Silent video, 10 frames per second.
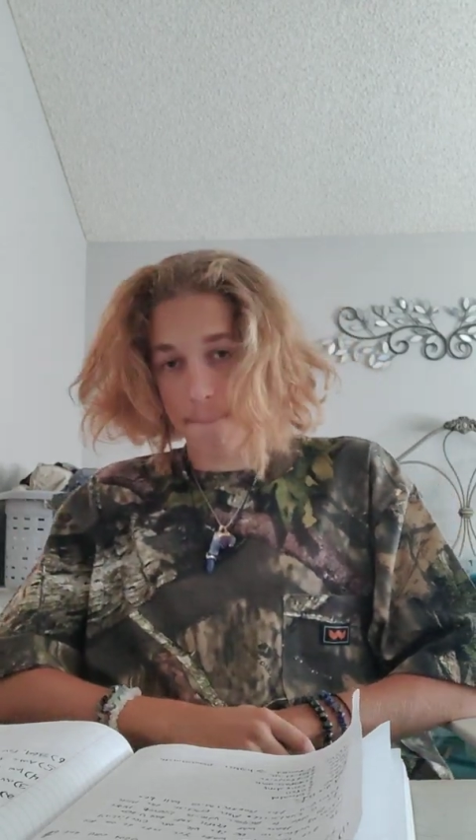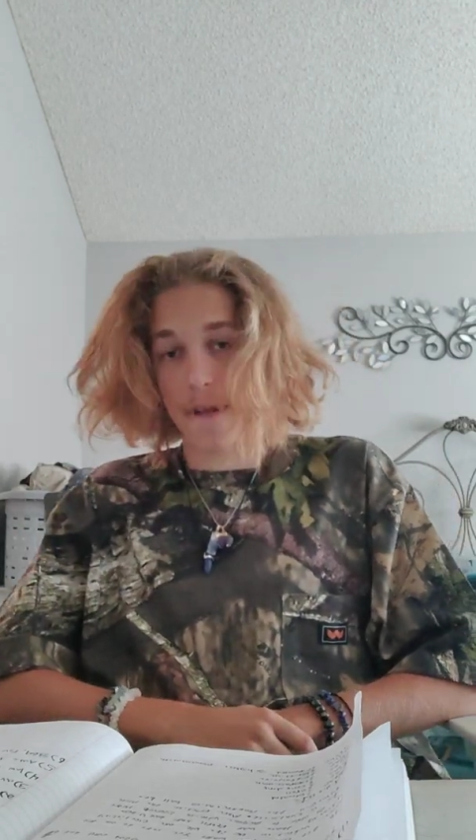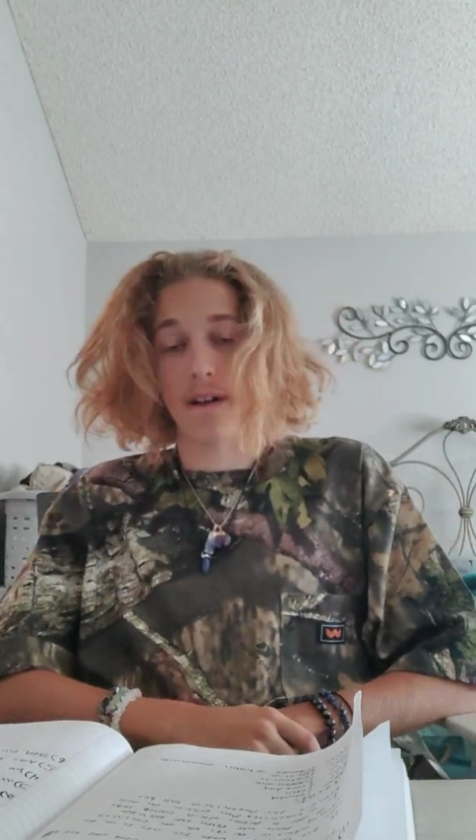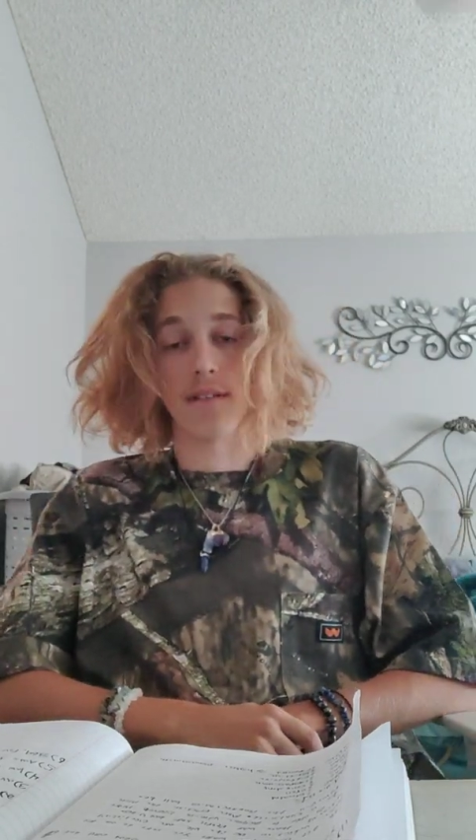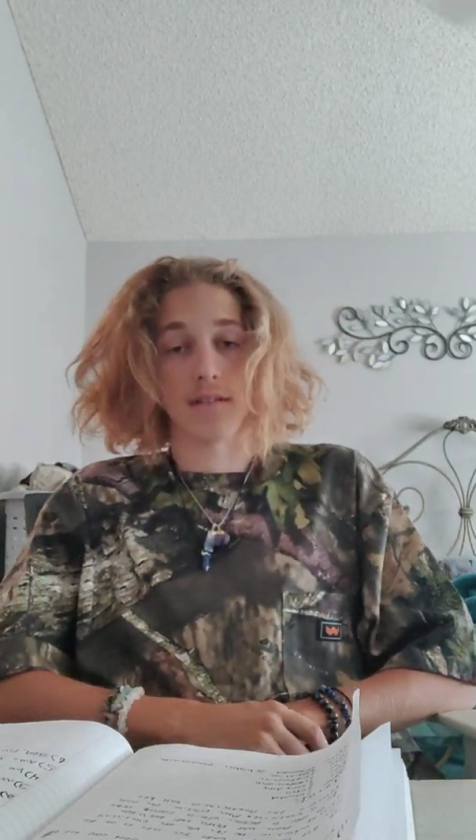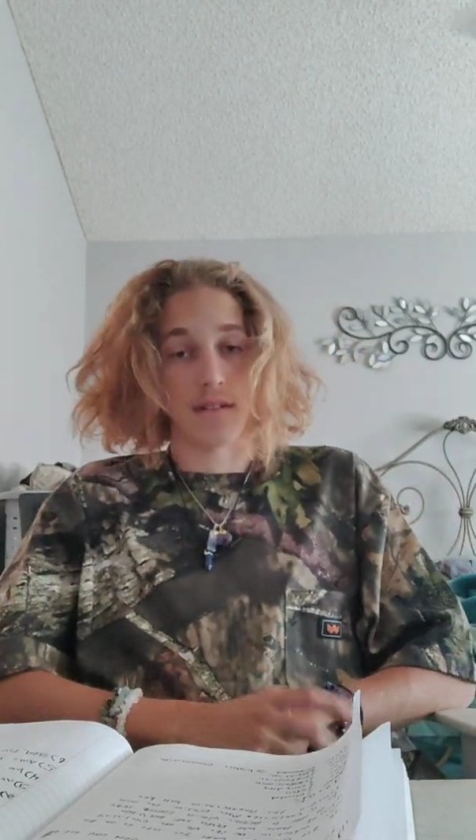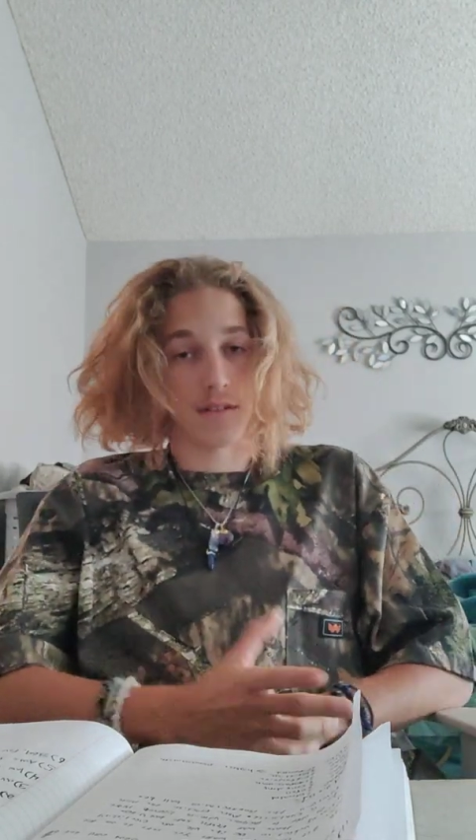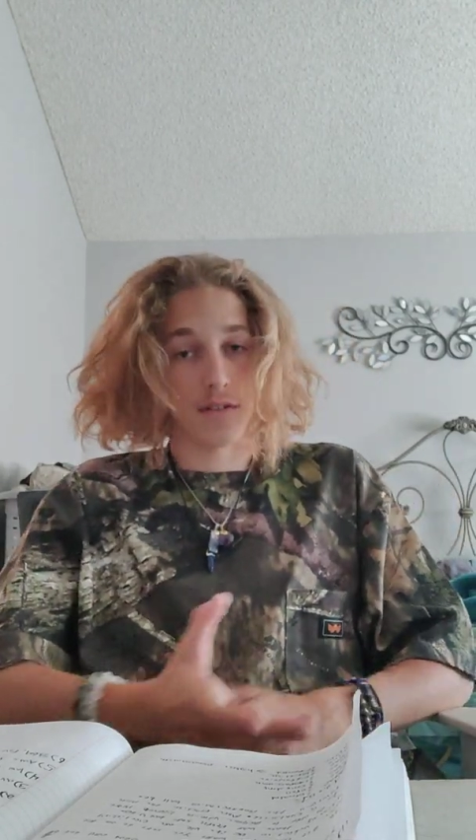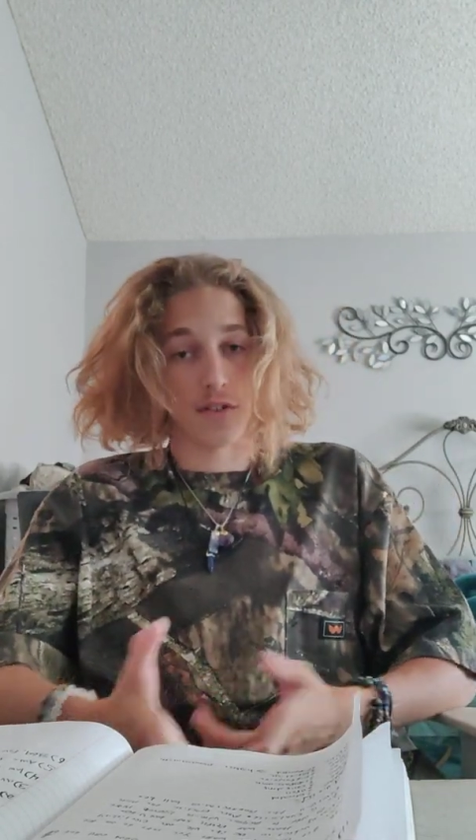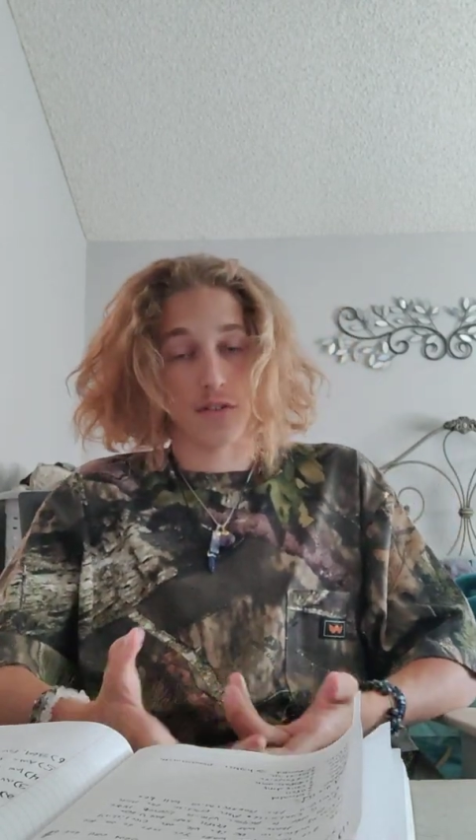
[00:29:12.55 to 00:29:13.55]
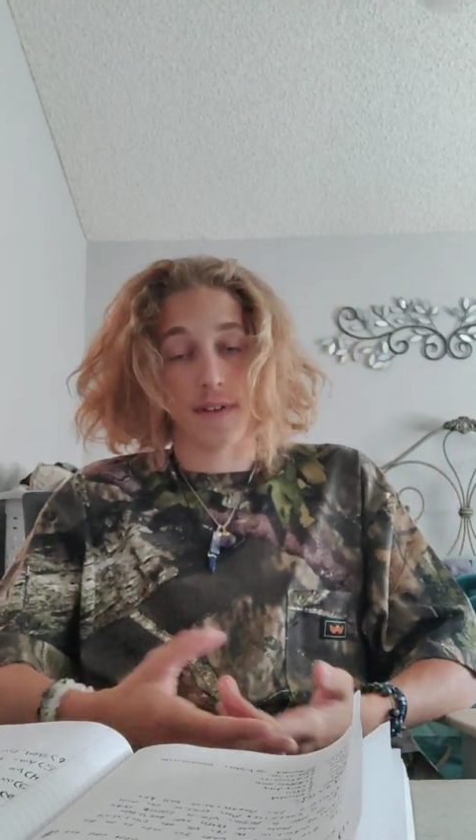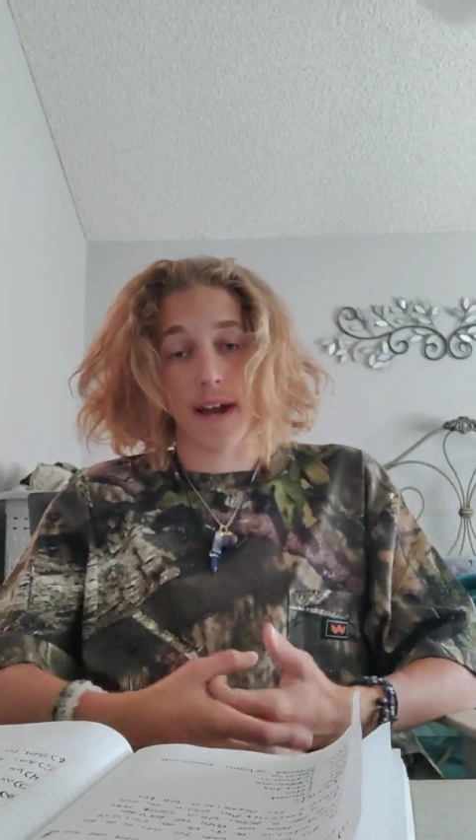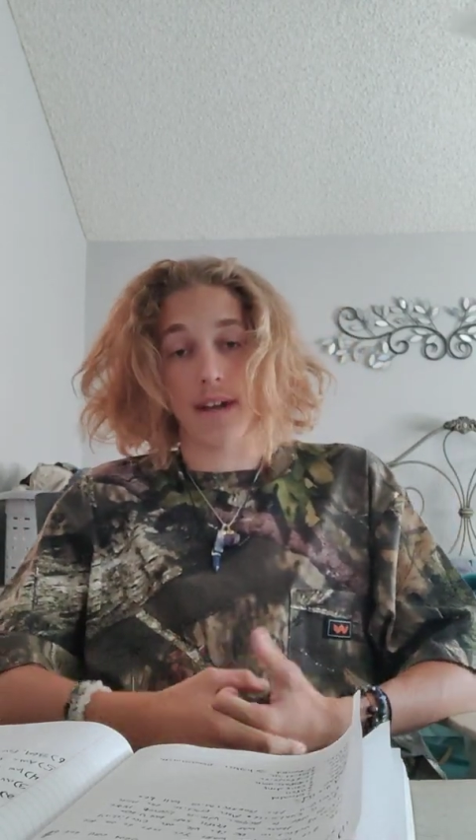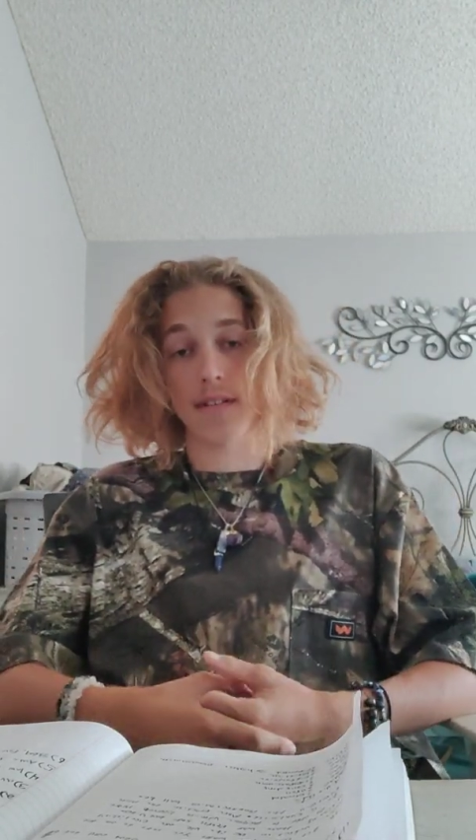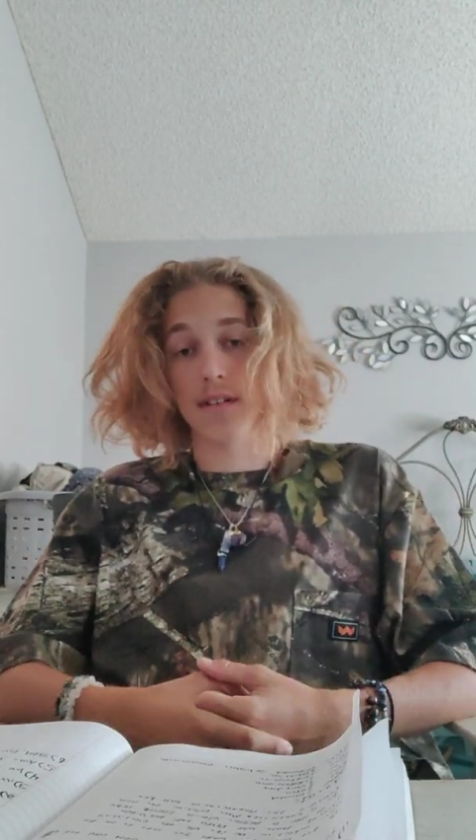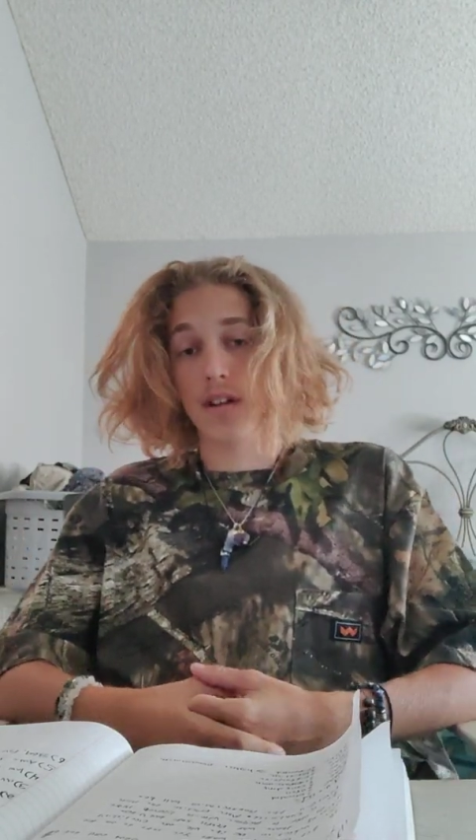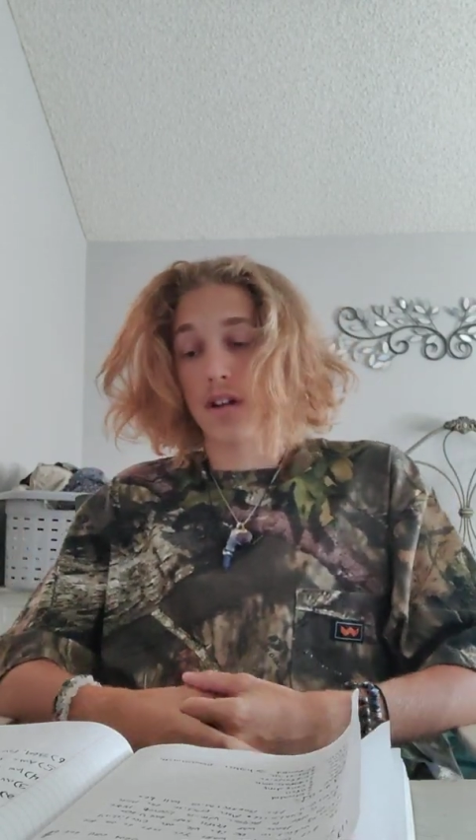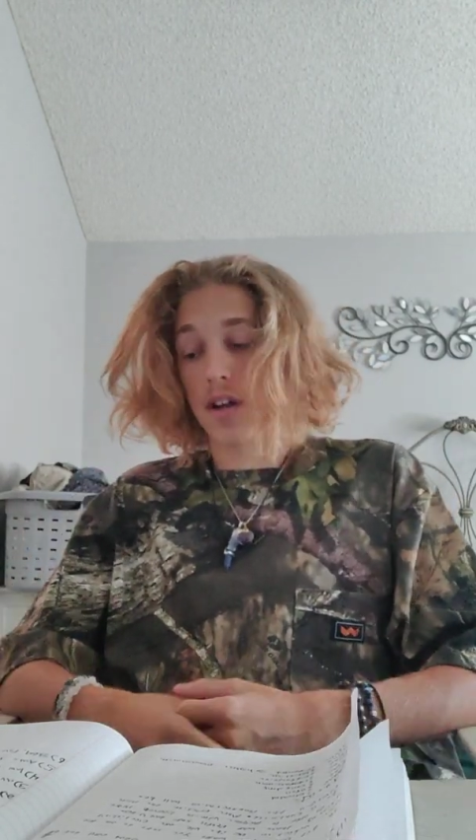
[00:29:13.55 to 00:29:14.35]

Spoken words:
Yes, this is just facts.